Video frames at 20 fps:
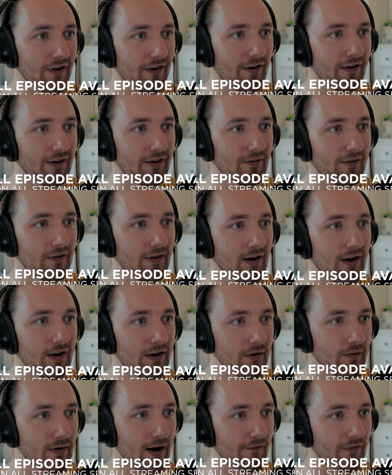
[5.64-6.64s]
on a
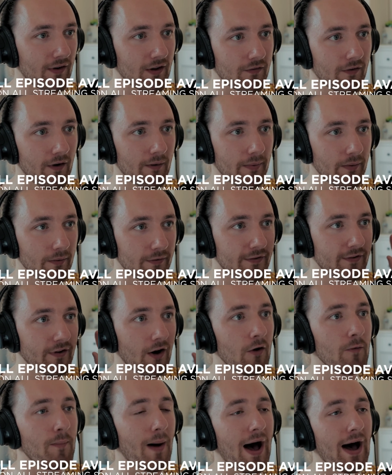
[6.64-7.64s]
new Netflix film that was
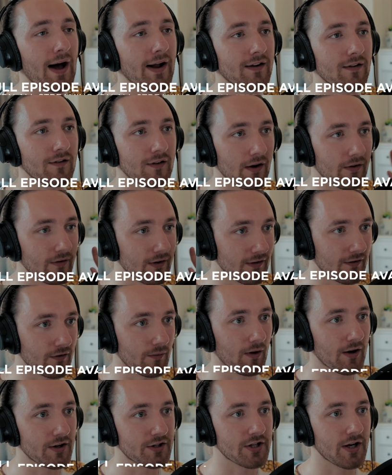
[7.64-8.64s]
so bad you don't need to
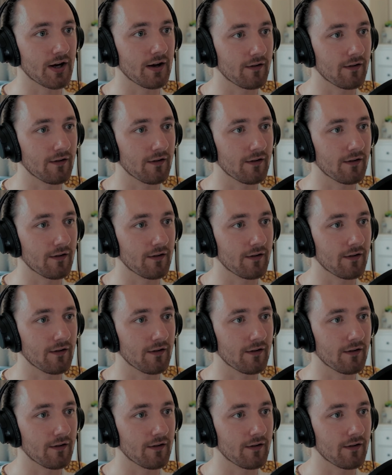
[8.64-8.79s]
watch it.